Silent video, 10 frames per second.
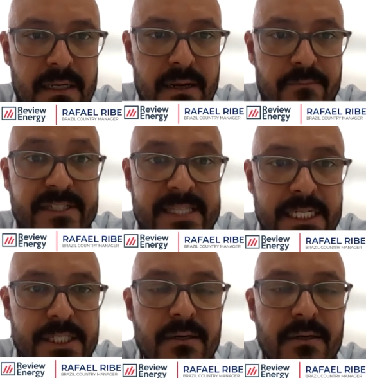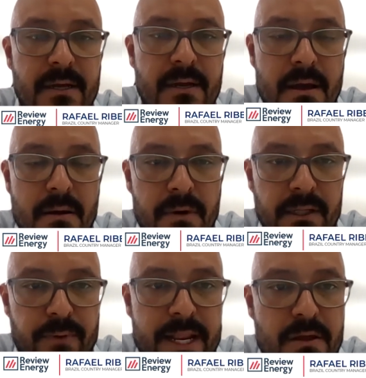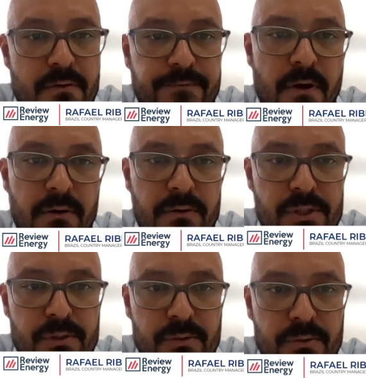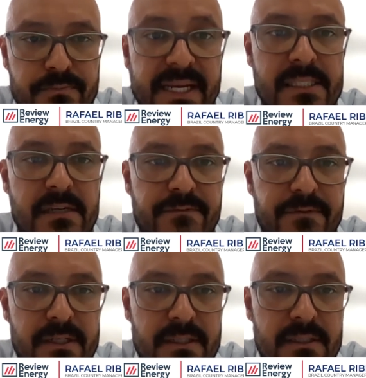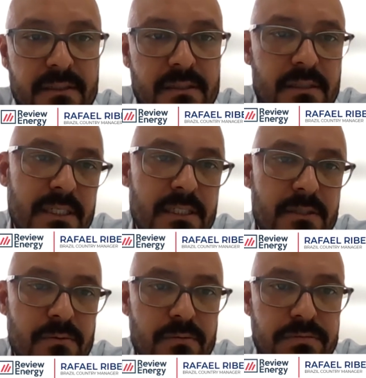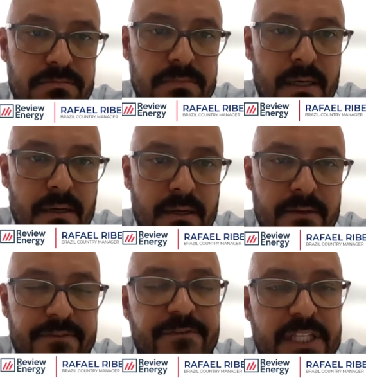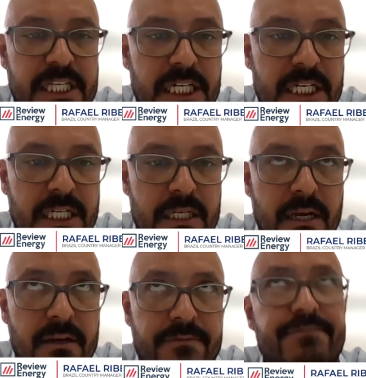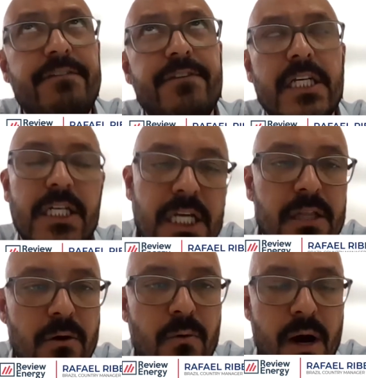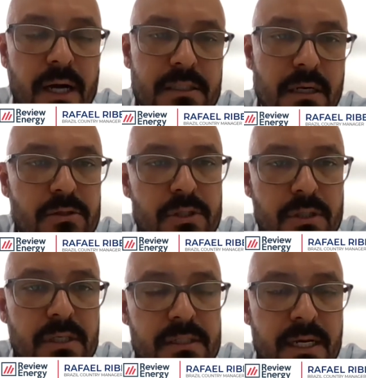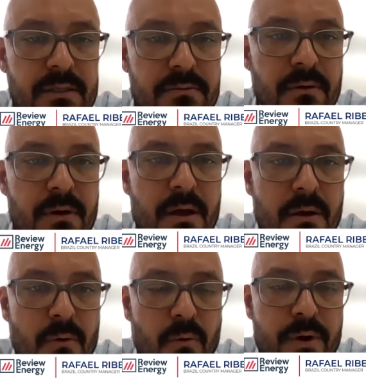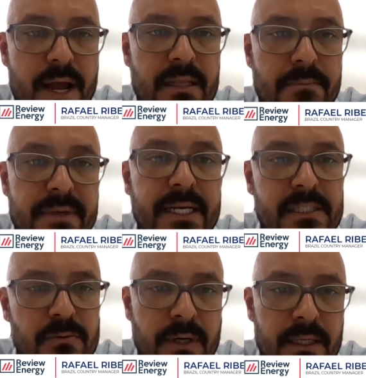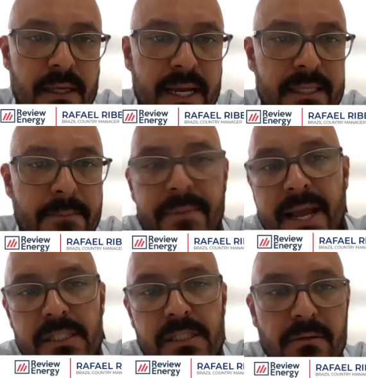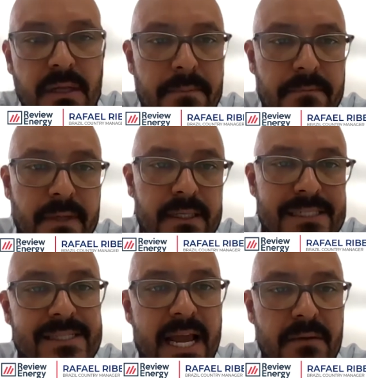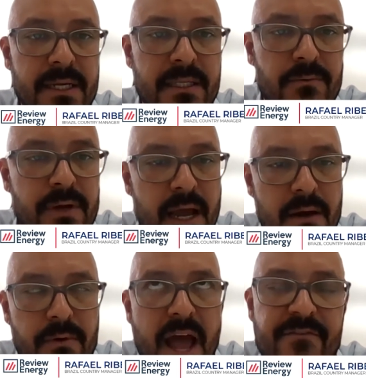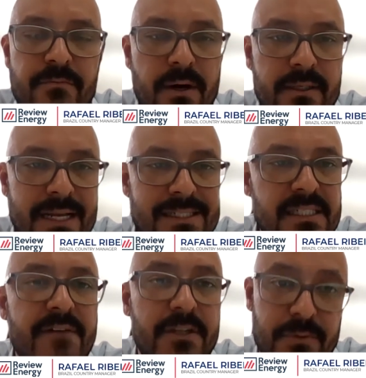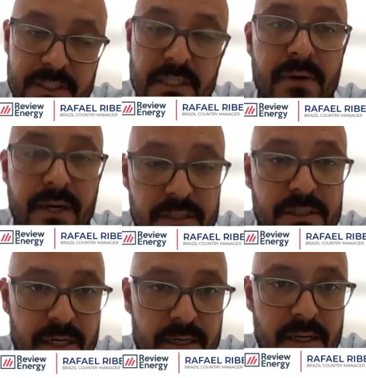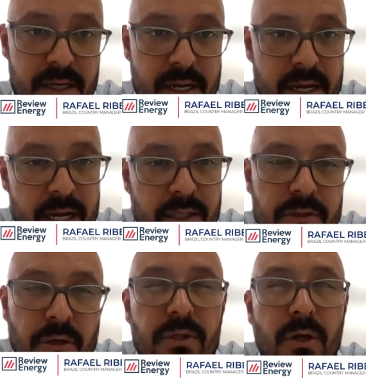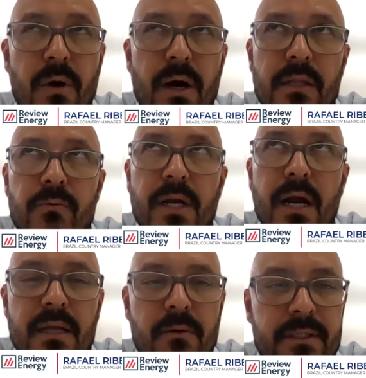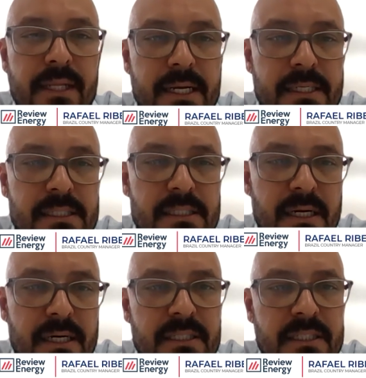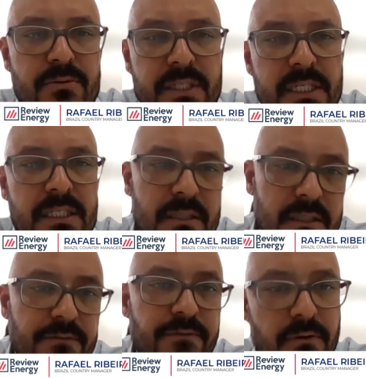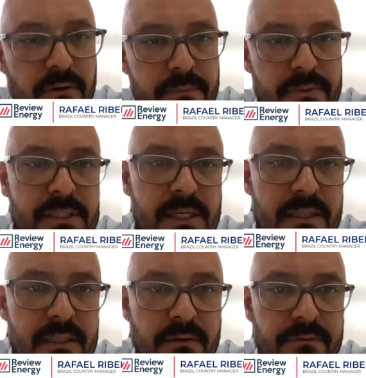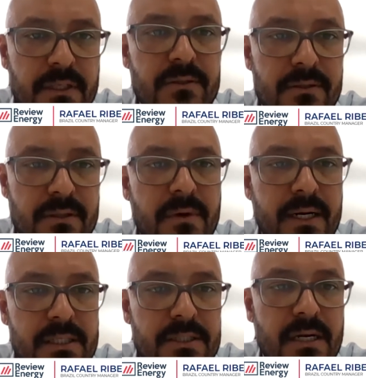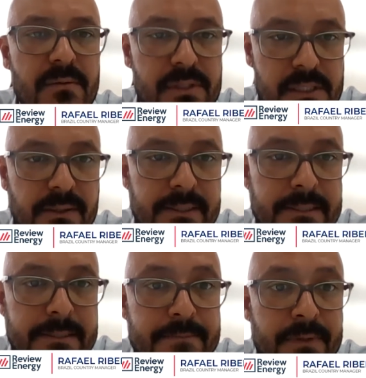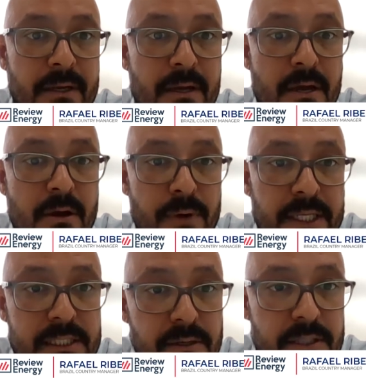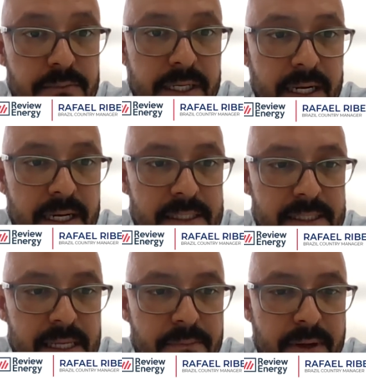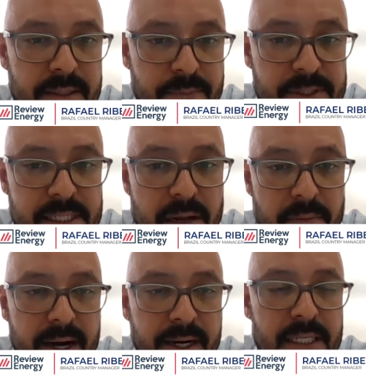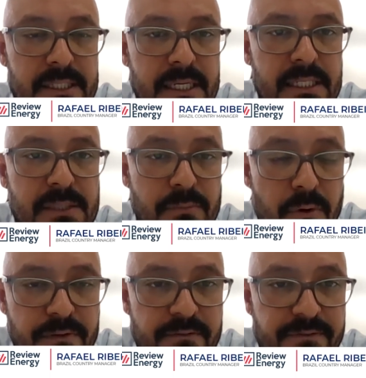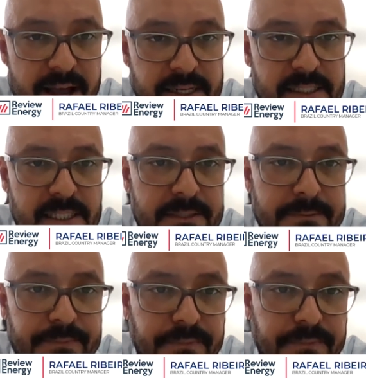residential. But when you focus to biggest inverters since 50 kilowatts until the central, we are the biggest one. It depends on the segment. We have more than 70% market share. In the total one, we are nowadays 33, 34% of the total market share in Brazil. It's good because the Brazilian market, it's moving fast.